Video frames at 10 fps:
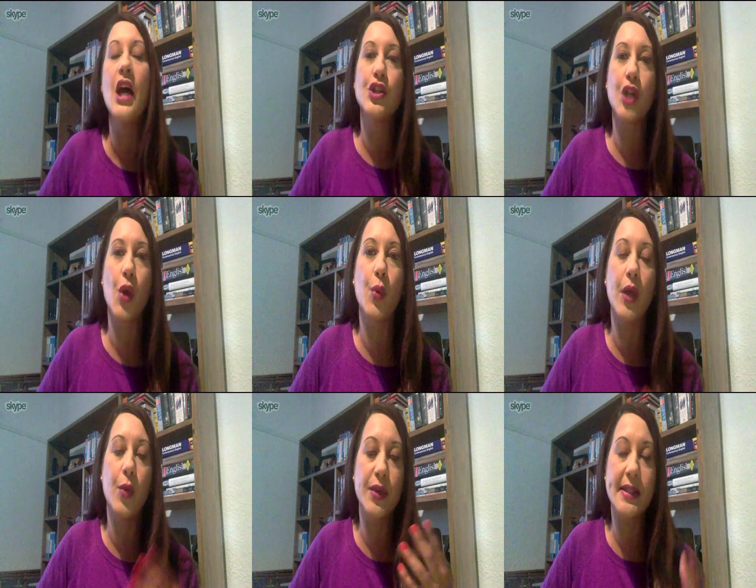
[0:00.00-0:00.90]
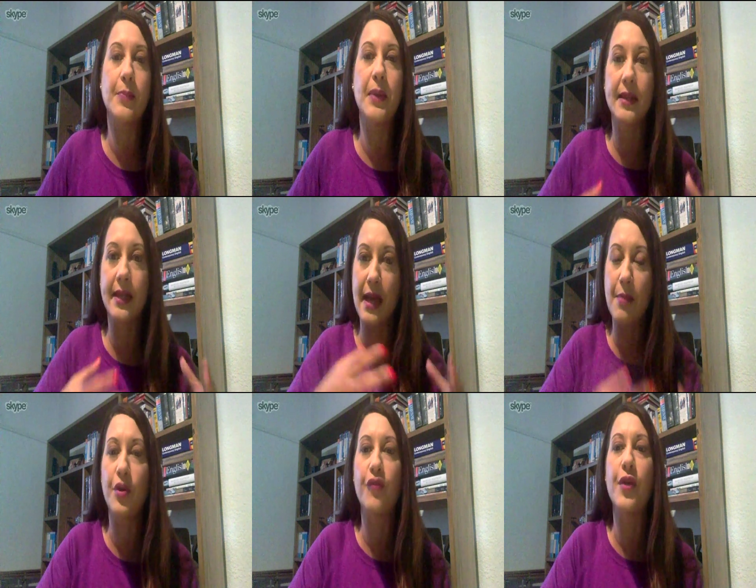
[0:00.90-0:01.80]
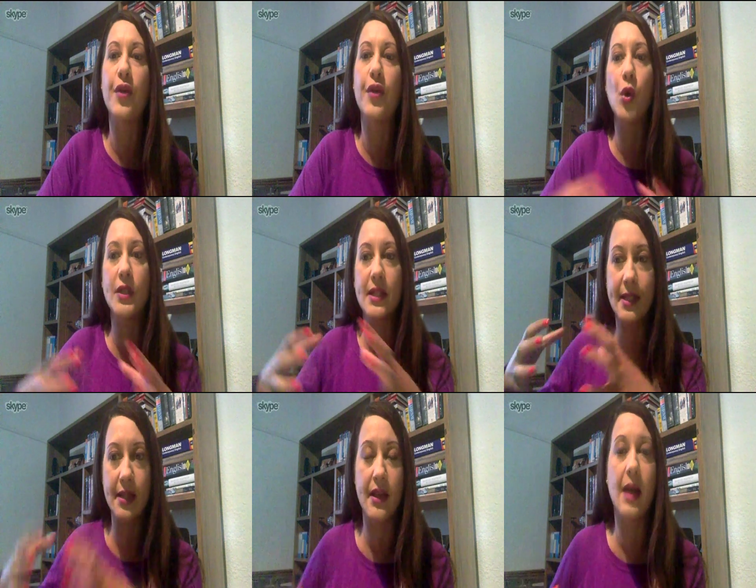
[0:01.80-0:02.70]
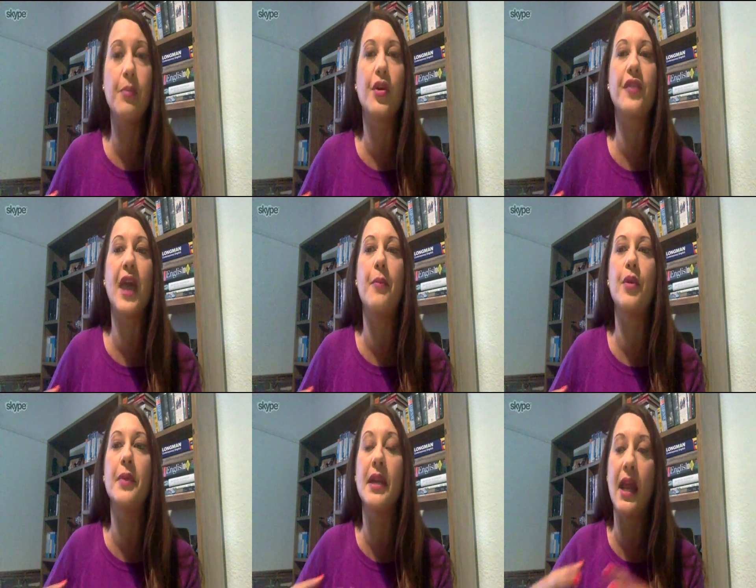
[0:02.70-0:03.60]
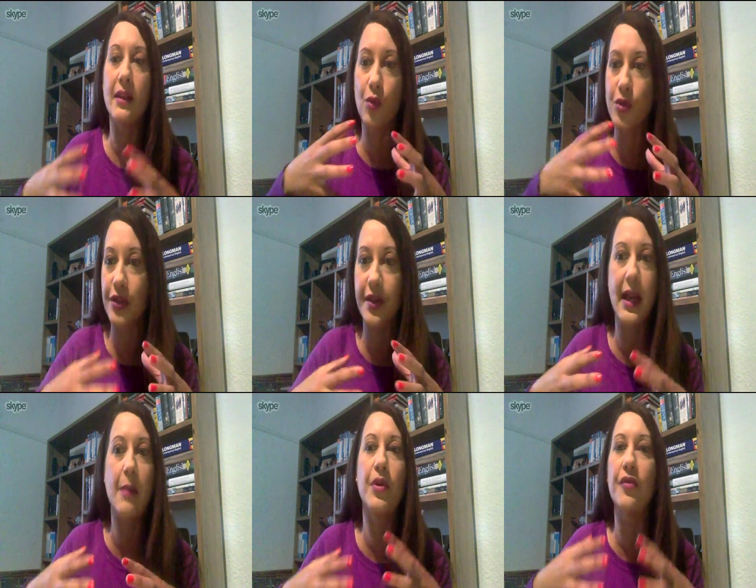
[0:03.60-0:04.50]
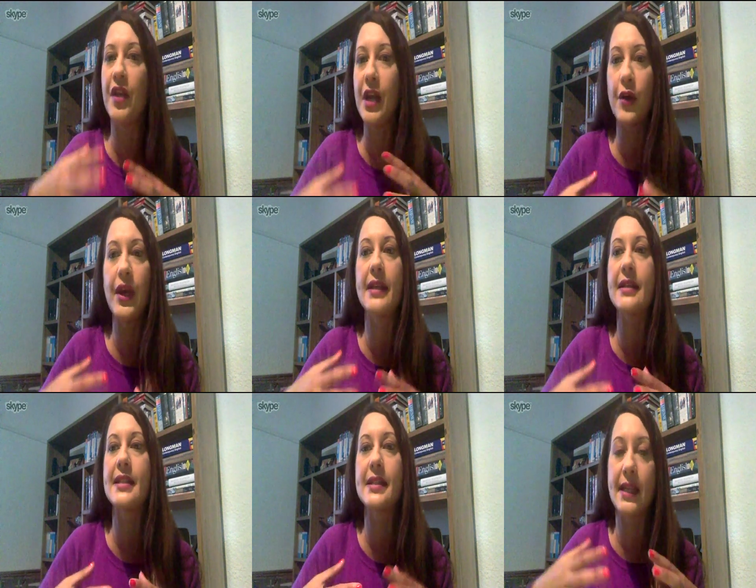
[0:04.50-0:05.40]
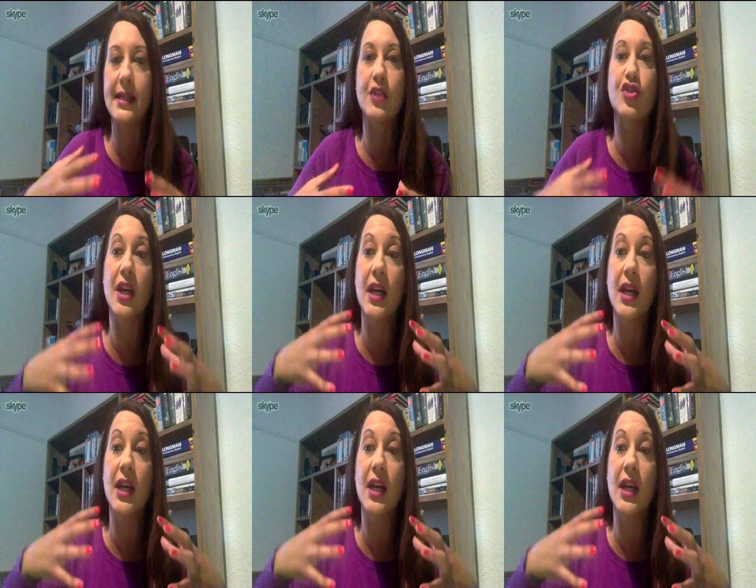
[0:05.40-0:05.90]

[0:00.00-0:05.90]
So we were split the number of reporters and the number of cameramen and also the number of video editors, etc.,